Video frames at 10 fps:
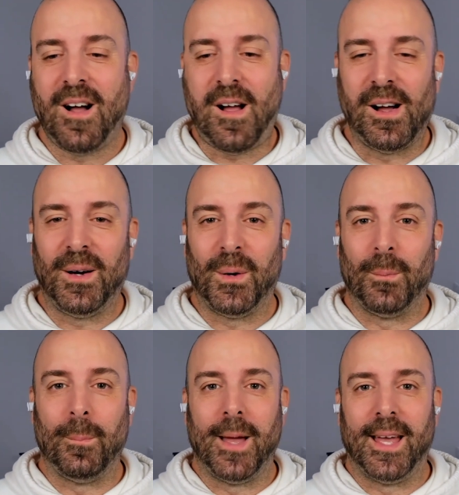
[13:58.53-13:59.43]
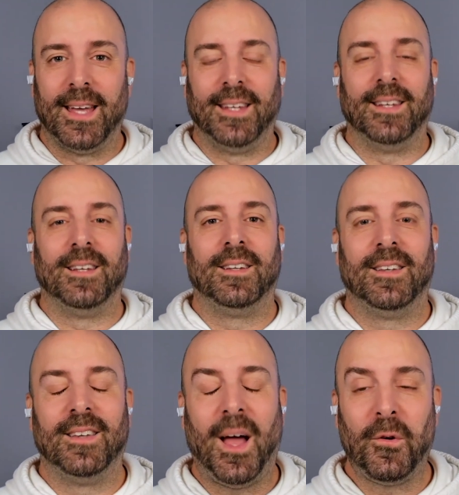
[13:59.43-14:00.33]
Oh man,
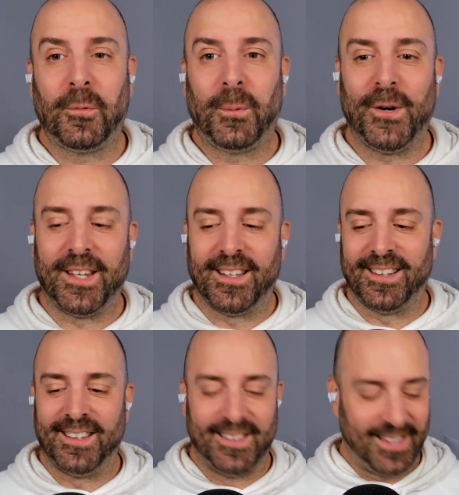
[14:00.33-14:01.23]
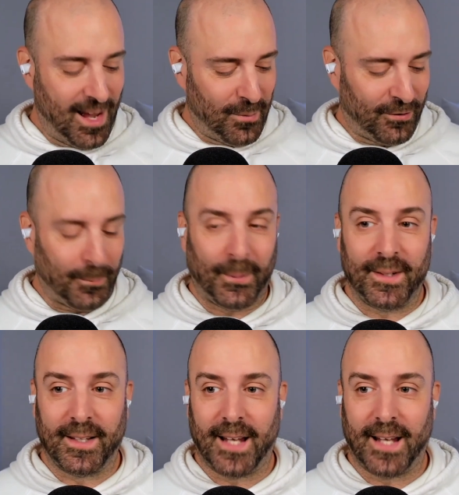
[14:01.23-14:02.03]
that was pretty good. That was a pretty good